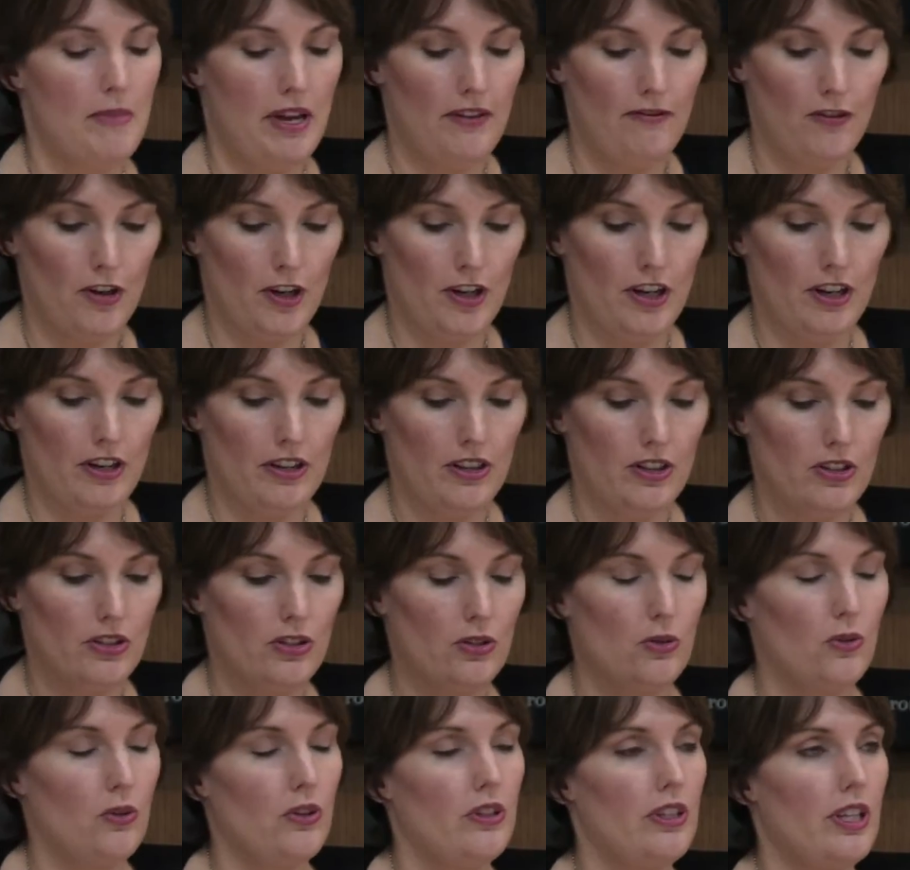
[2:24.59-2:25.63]
For the
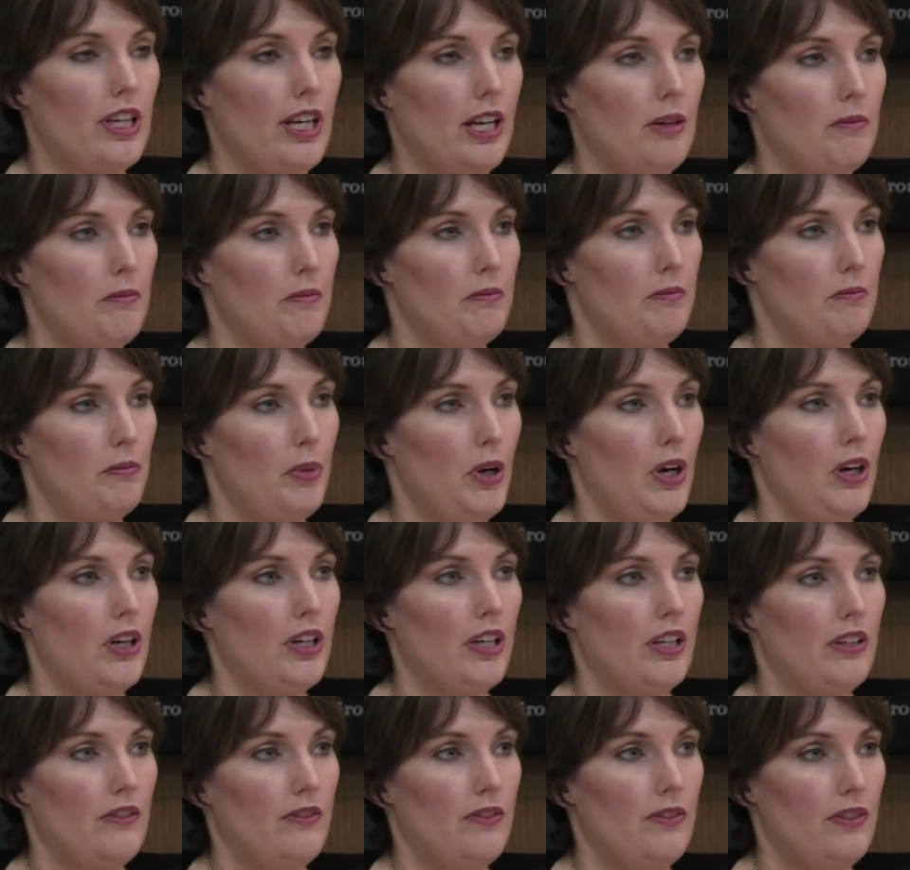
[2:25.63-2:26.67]
school that I'm part
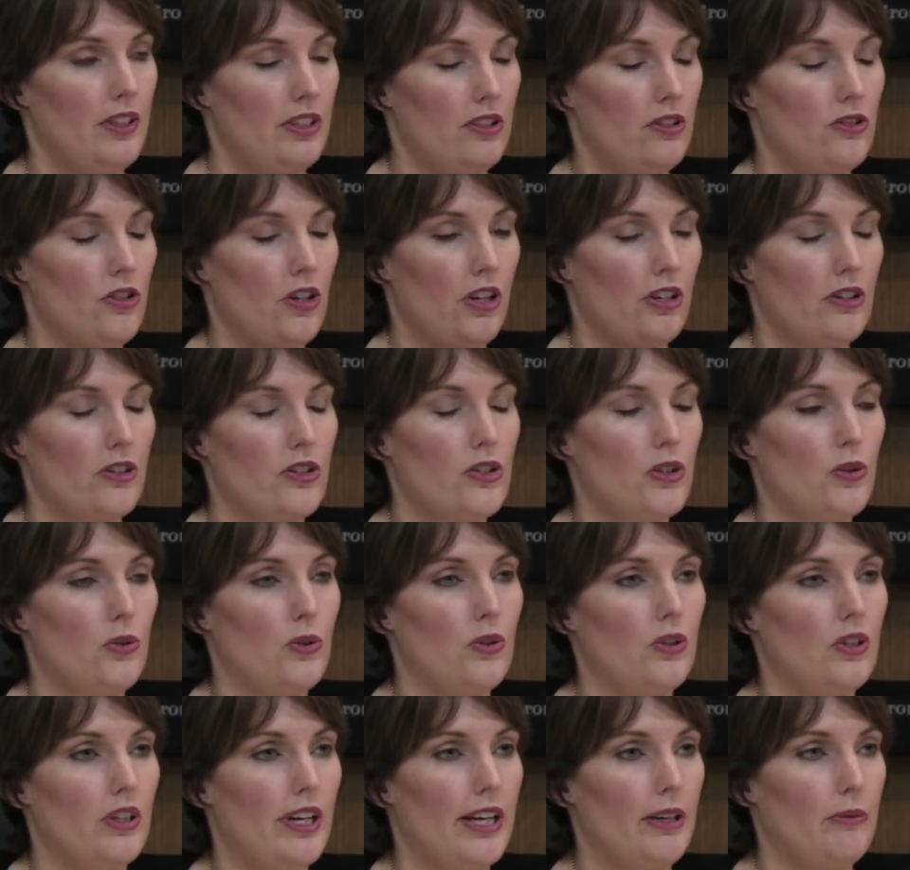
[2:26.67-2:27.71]
of is a charter
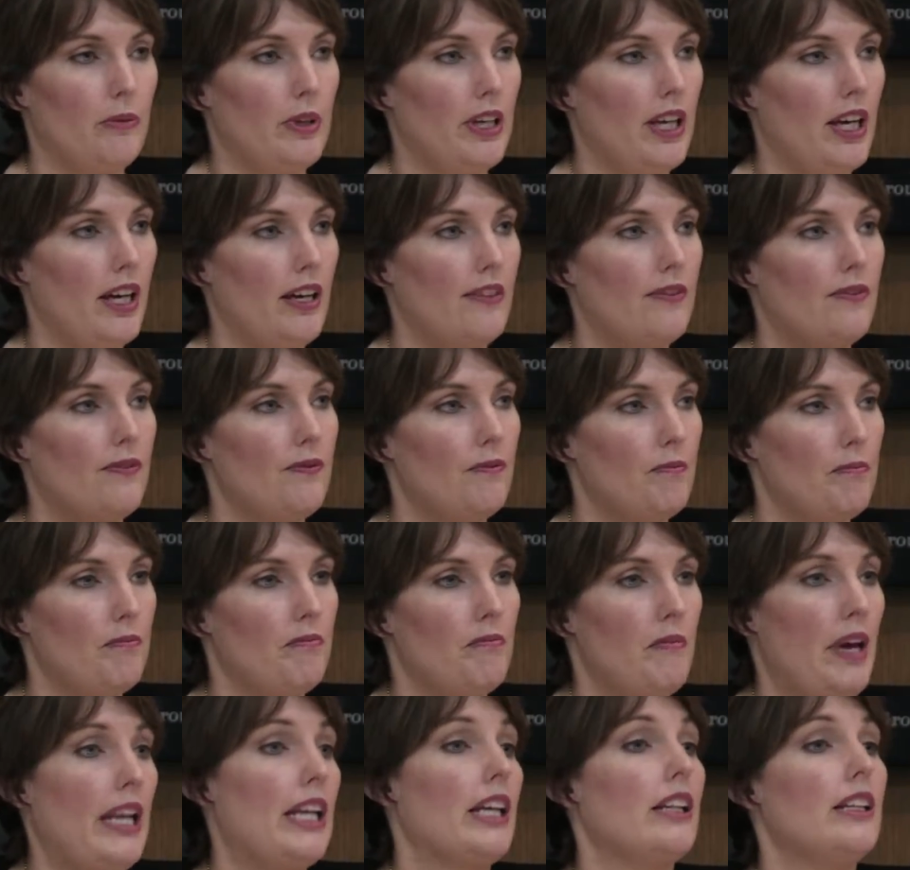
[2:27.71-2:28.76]
school, and we have
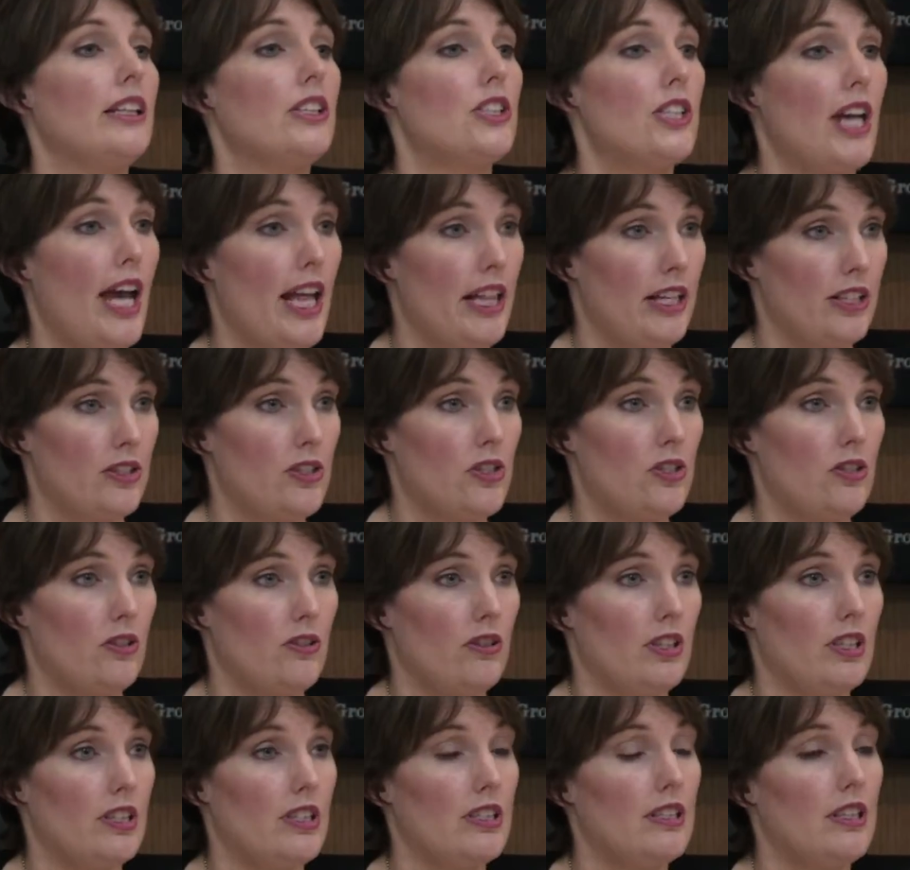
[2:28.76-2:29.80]
medically challenged
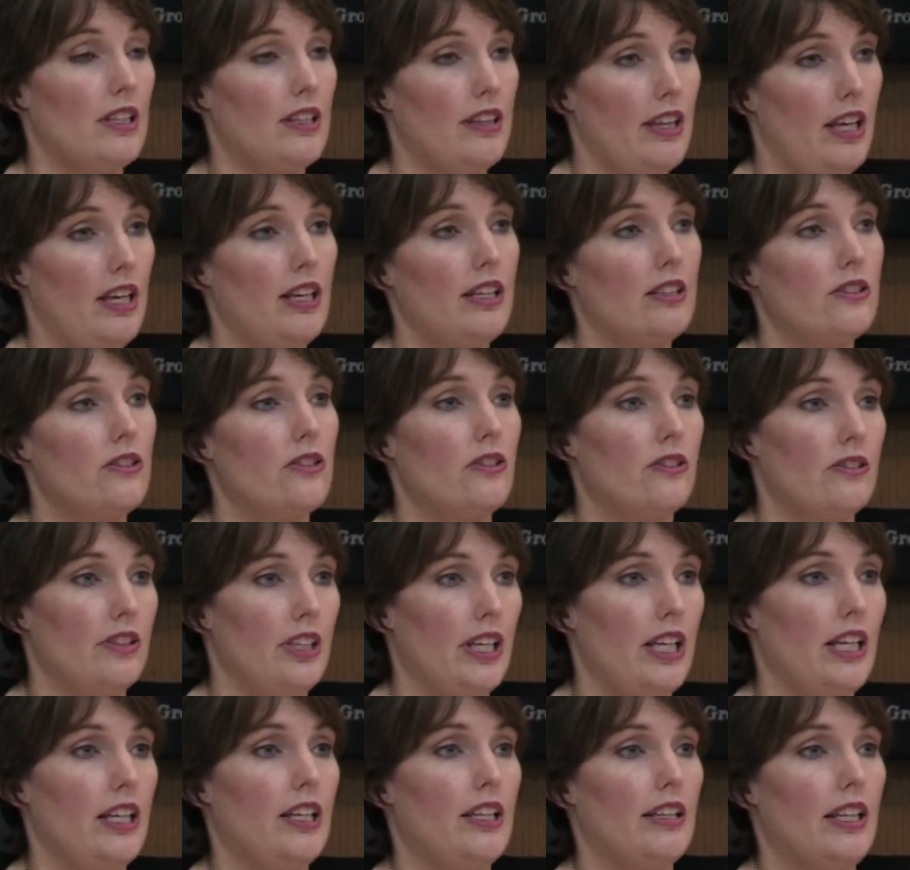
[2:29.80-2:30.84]
students that is their
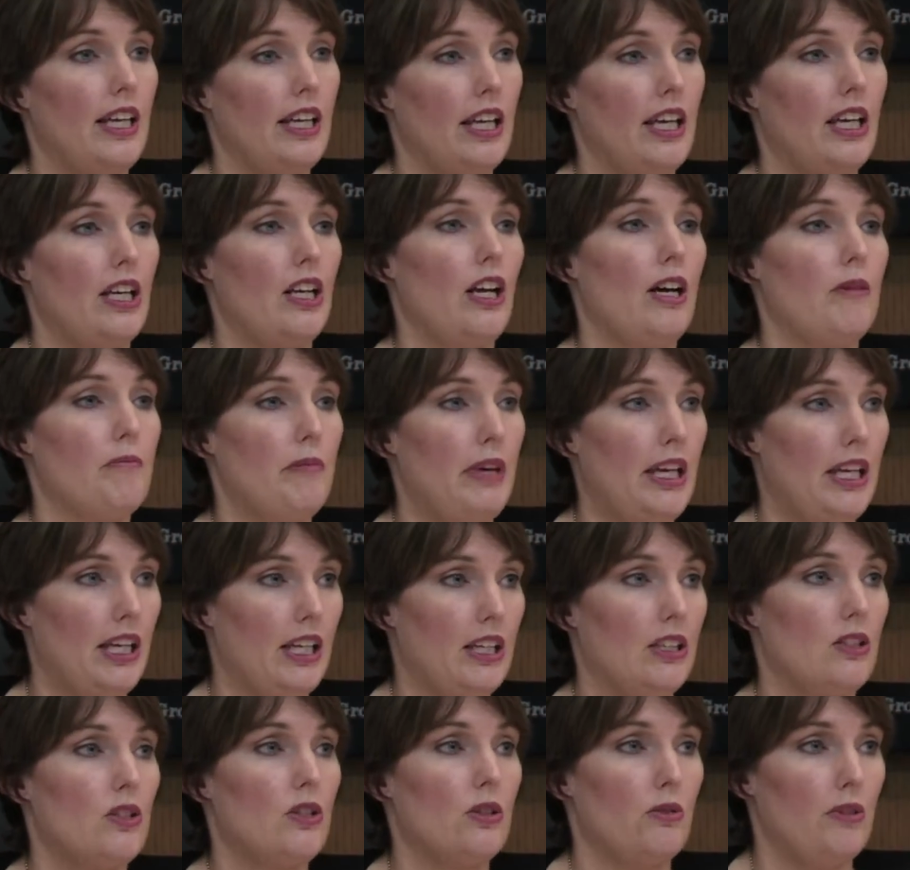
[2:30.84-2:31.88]
need, and they cannot make
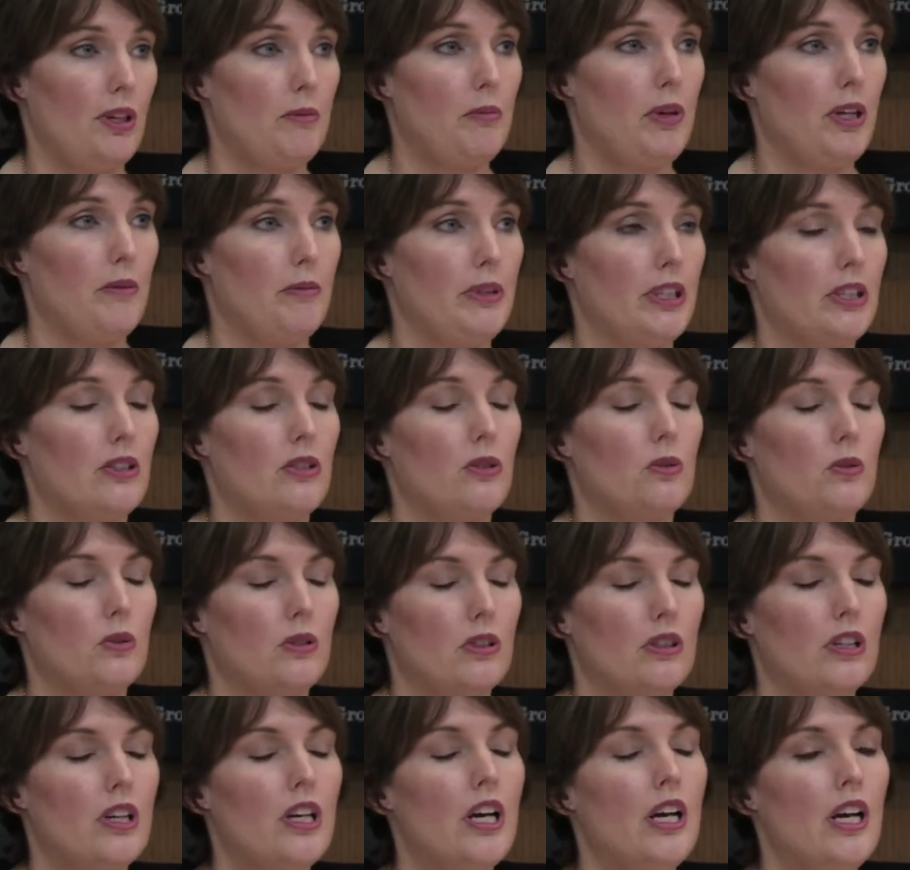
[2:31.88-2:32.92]
it to a public
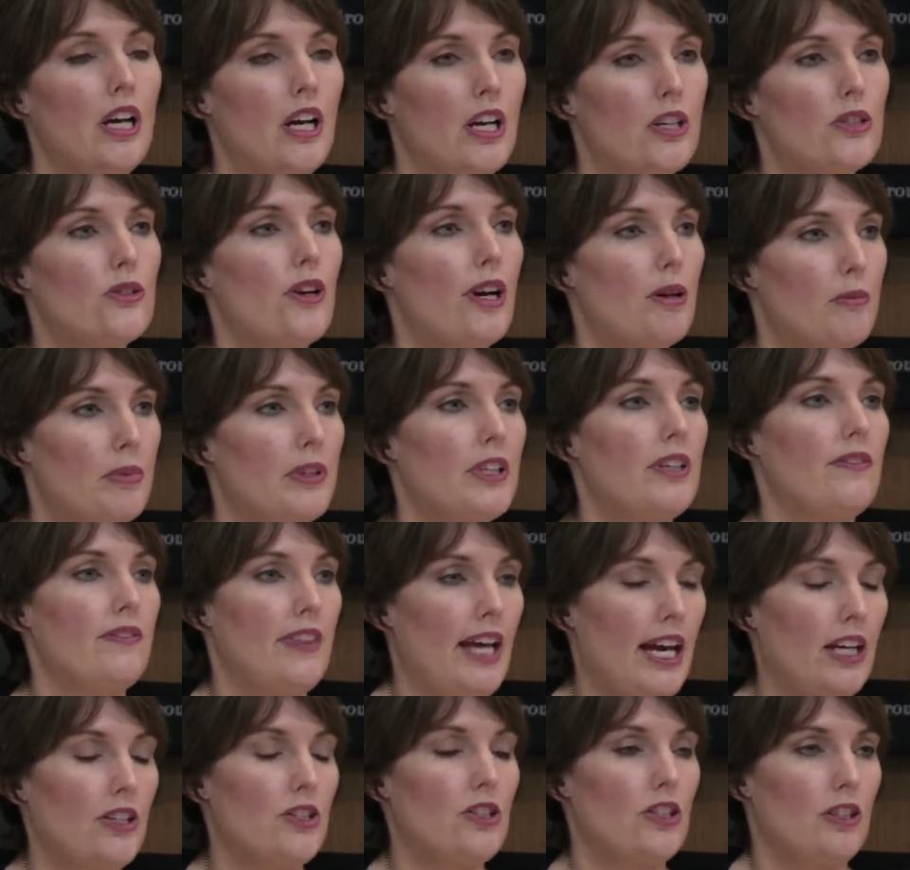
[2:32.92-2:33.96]
school. So I believe
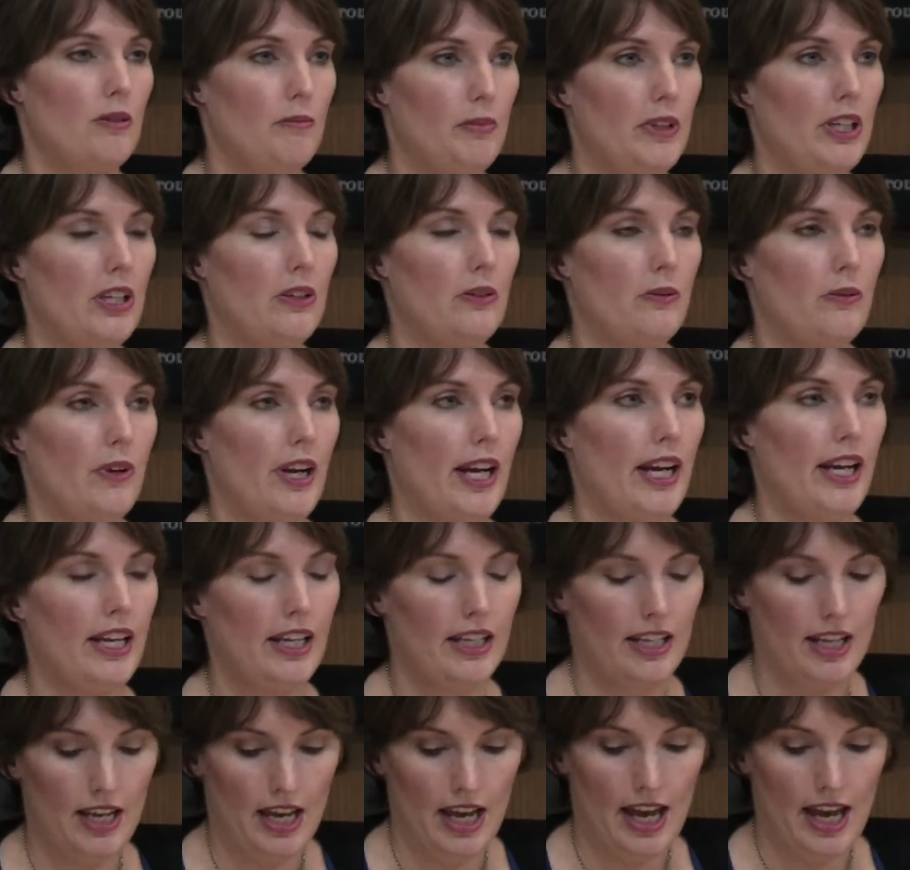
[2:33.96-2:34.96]
that should be a right.